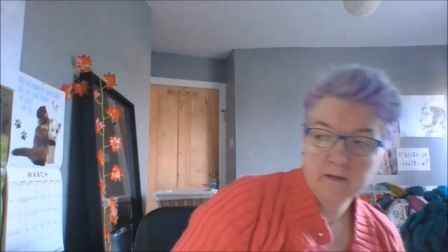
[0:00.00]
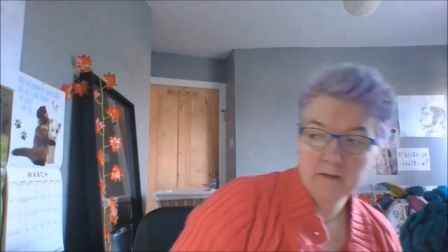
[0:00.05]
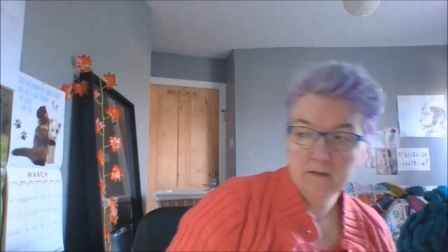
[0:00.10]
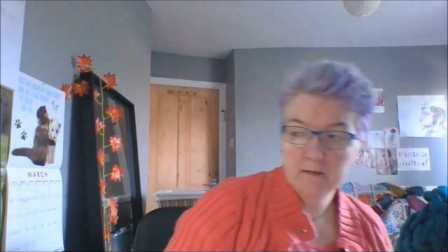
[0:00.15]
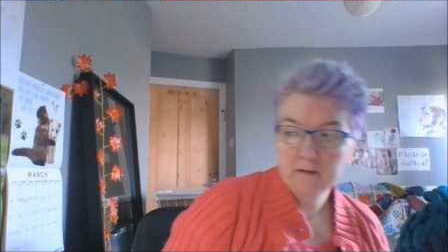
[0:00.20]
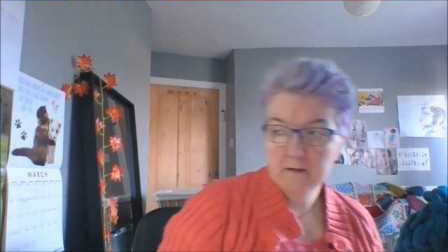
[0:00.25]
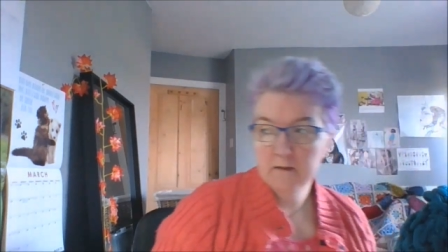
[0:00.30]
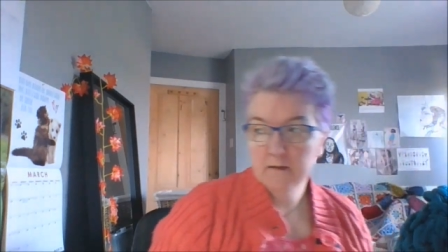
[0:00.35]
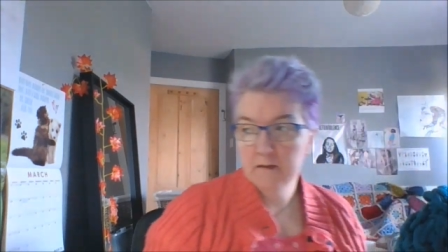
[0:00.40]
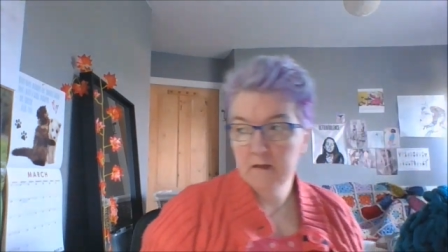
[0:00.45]

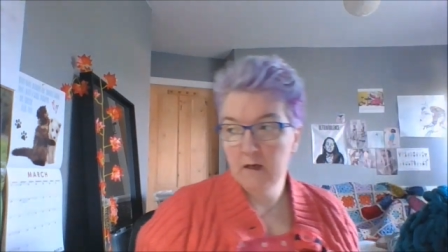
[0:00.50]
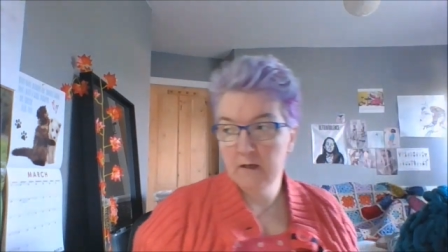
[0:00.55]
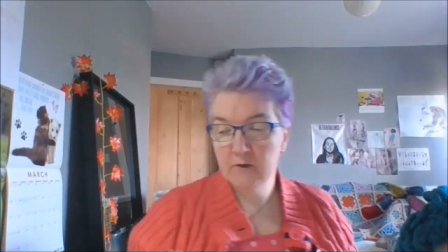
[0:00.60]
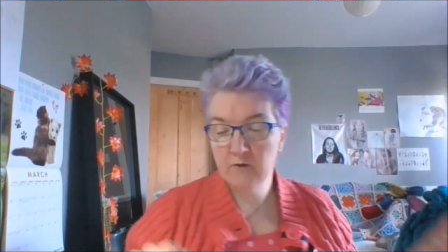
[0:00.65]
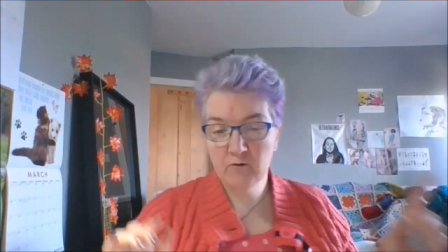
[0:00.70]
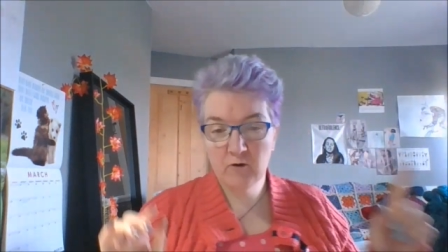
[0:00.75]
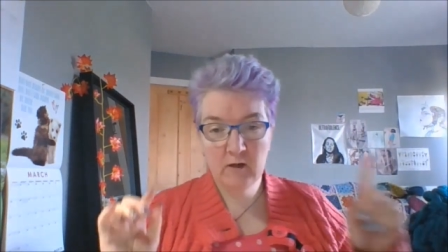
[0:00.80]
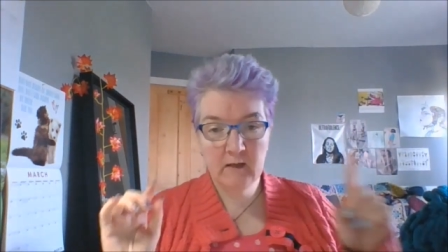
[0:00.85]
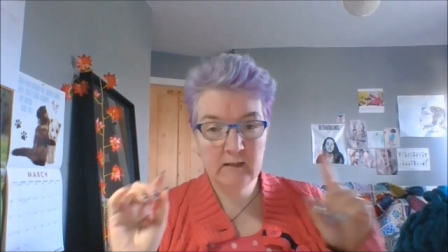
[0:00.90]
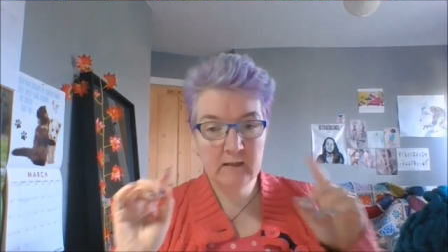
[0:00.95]
I tried
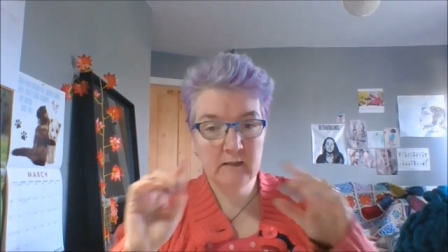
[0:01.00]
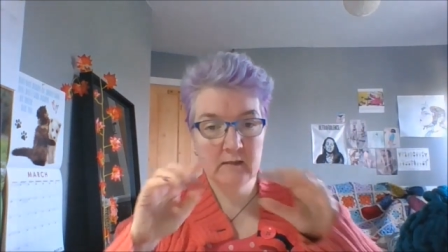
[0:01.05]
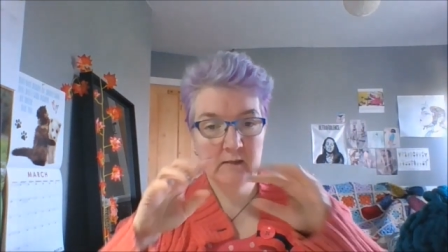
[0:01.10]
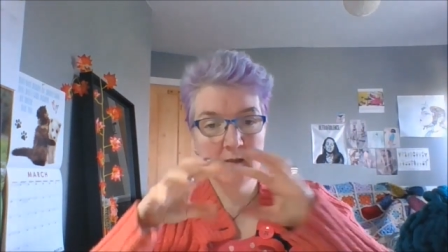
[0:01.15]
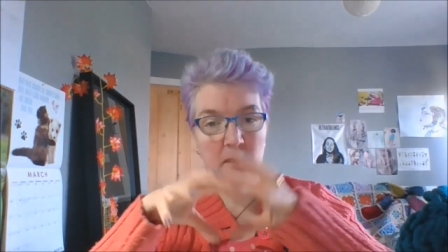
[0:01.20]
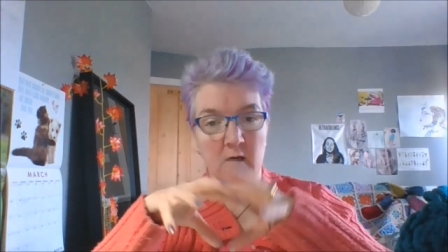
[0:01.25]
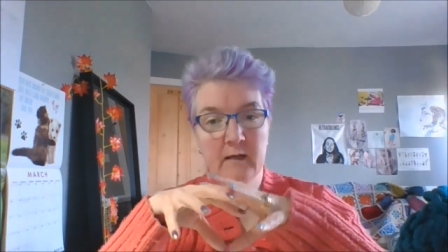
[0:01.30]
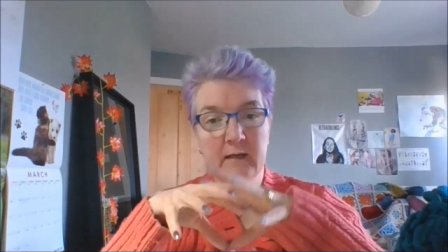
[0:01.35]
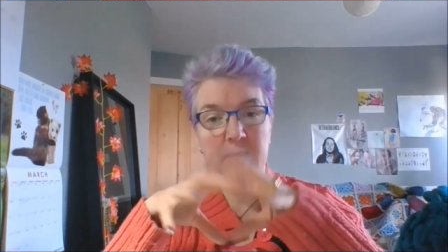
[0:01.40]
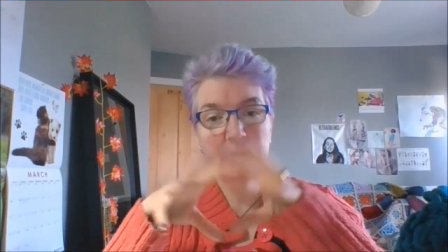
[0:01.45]
dyeing
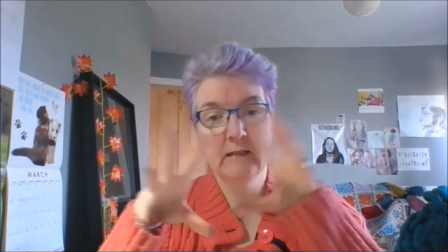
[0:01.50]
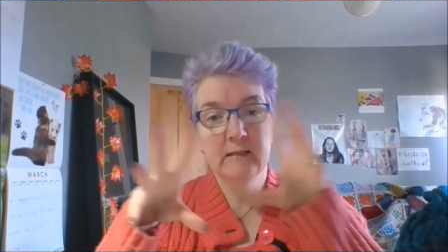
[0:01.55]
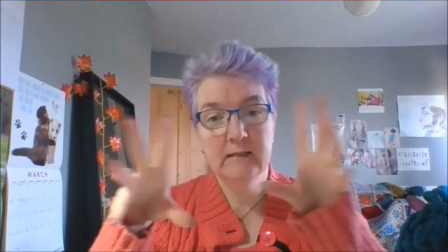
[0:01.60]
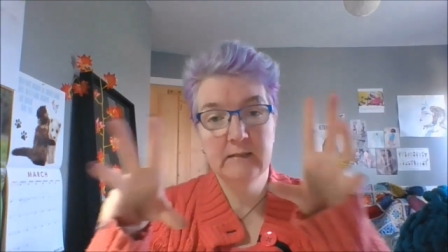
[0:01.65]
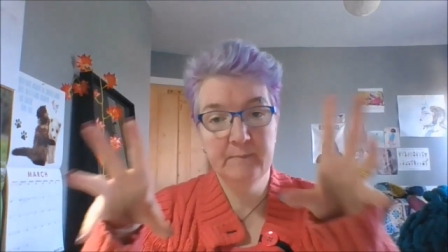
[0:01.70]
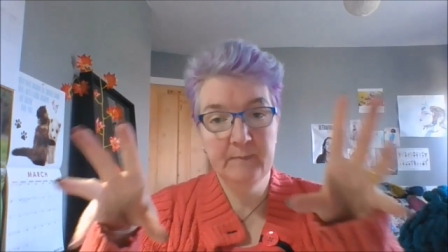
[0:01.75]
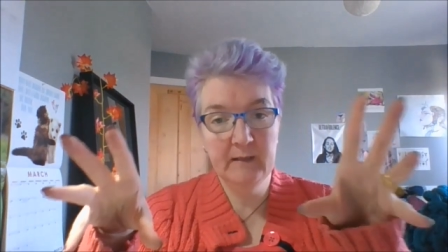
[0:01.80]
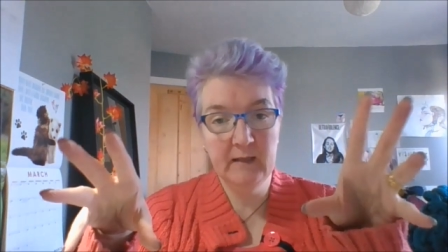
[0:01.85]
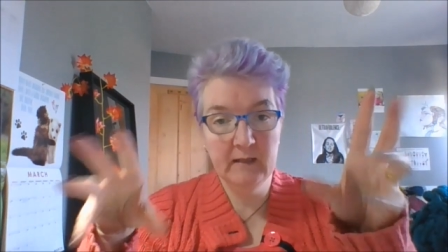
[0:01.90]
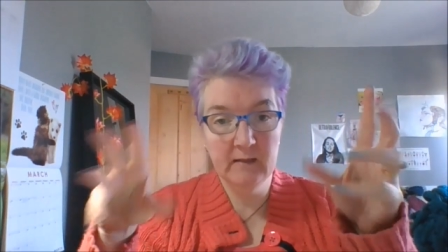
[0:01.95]
then spinning,
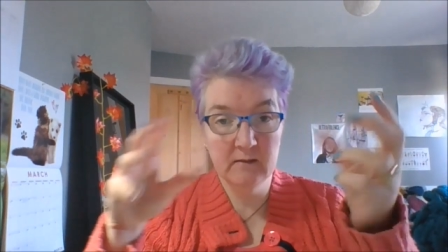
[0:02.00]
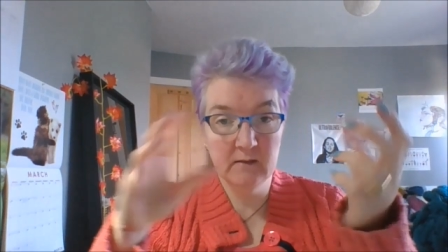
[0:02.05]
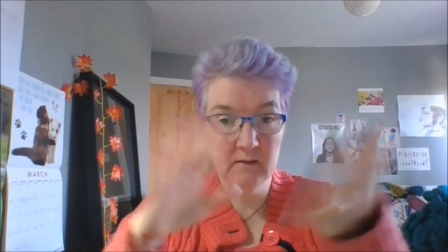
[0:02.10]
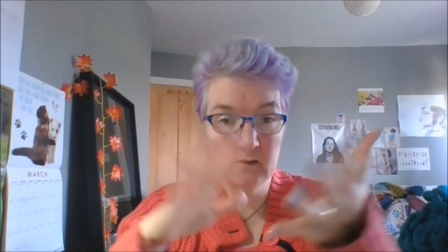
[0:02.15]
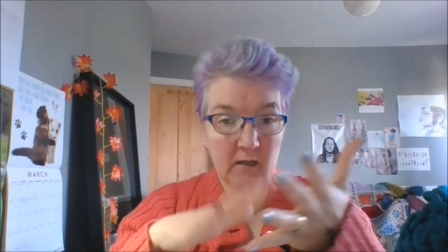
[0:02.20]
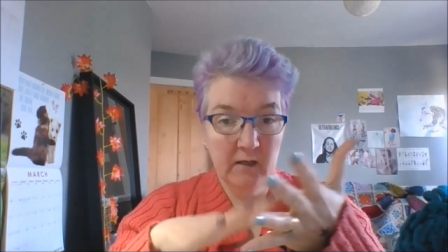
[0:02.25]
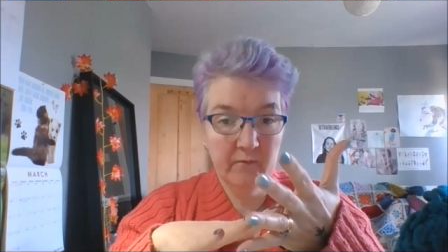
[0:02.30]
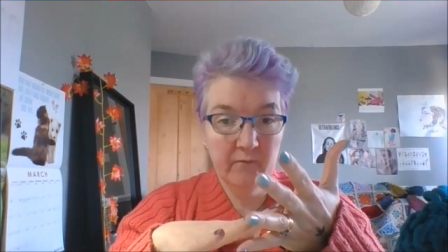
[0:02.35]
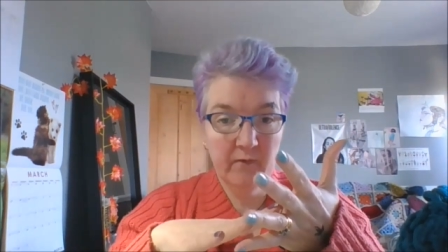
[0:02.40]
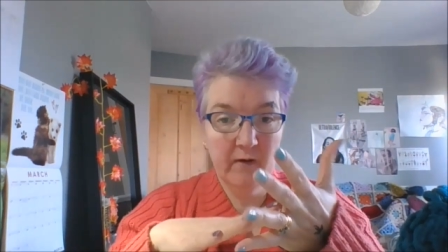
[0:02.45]
so dyed
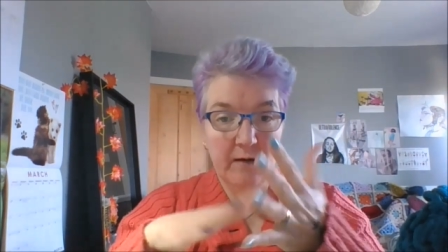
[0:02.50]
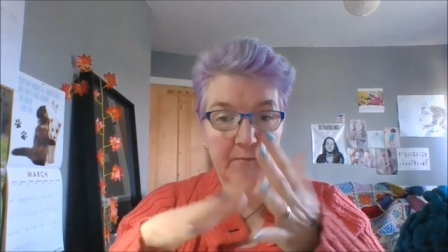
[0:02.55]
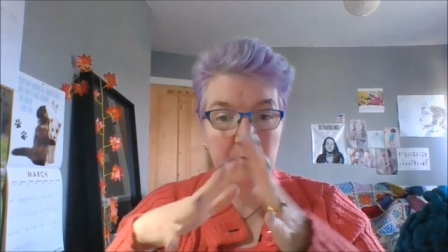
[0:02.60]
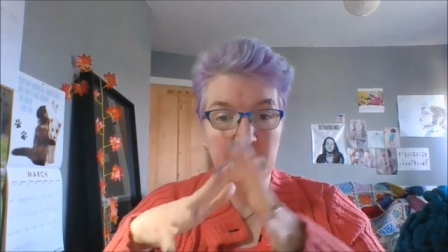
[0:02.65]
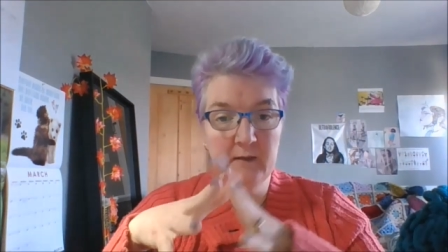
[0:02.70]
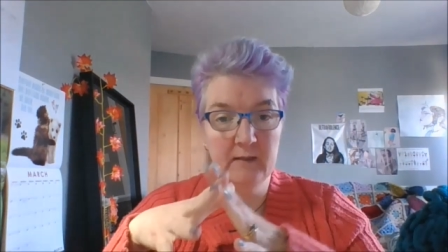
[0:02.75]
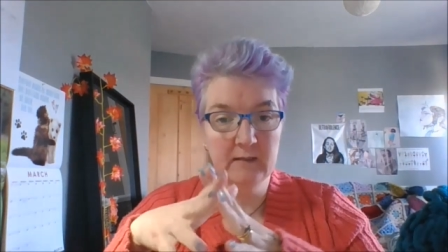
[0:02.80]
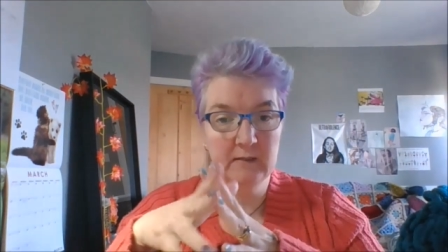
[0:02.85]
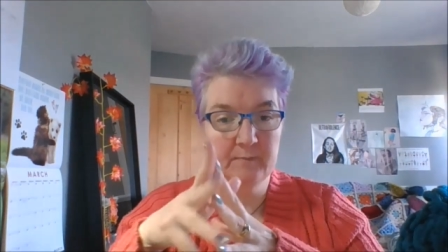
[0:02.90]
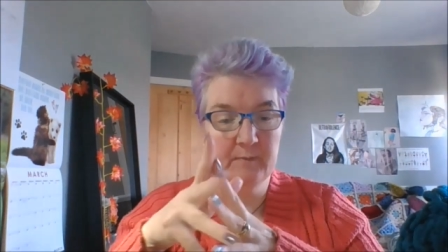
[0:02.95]
fibre and then
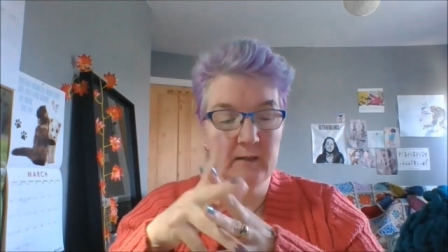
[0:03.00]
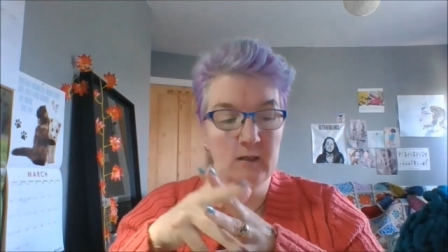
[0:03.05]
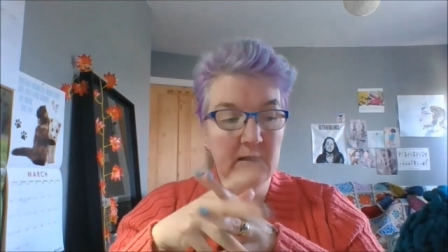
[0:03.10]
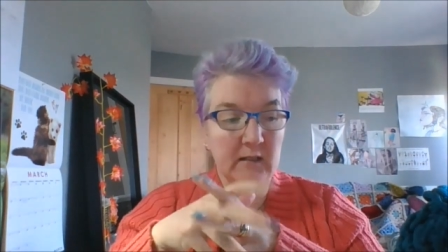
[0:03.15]
spun it,